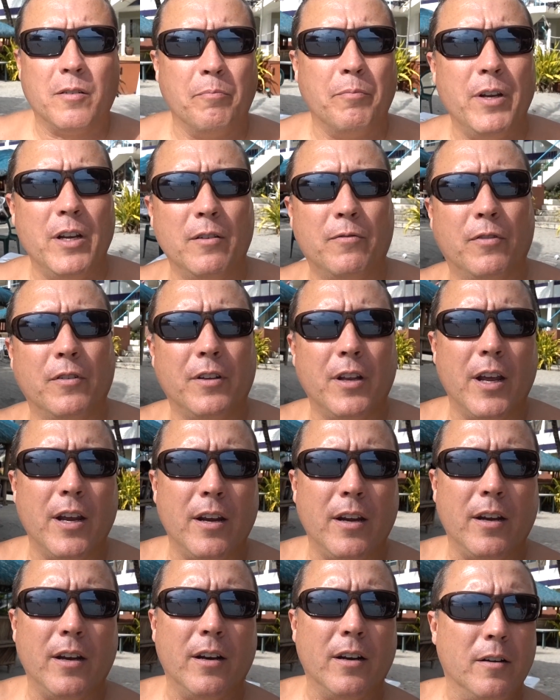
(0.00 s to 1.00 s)
a beautiful
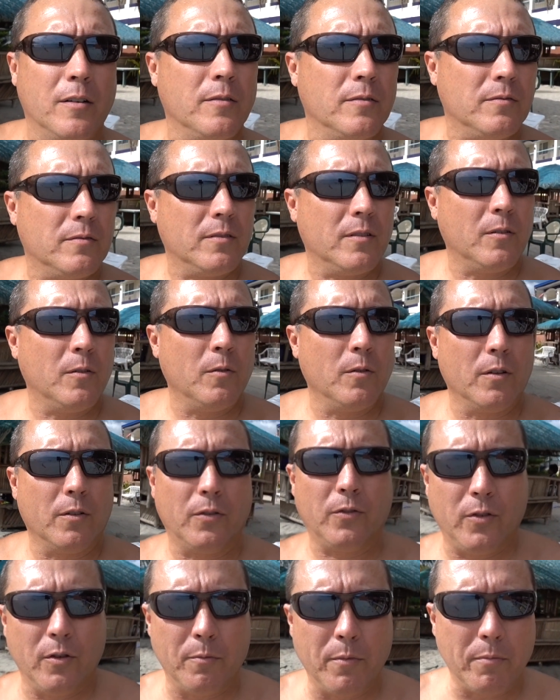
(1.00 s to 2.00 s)
day here on the
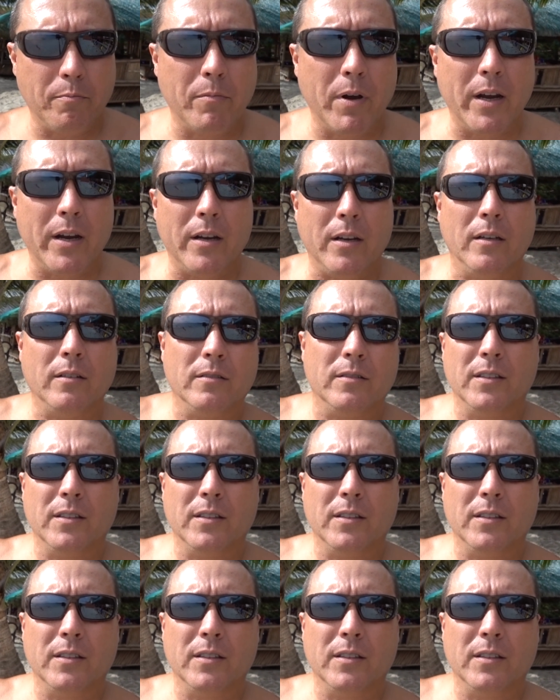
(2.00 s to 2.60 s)
Subic Bay.